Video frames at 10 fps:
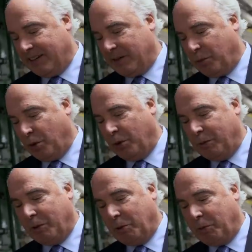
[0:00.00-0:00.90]
that the
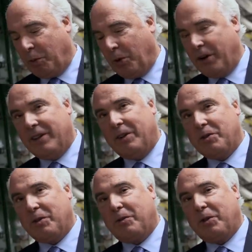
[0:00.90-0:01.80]
boilerman had reported there
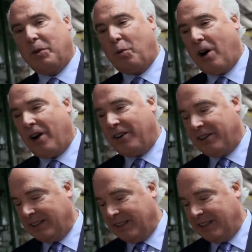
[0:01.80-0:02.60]
was a foot of water.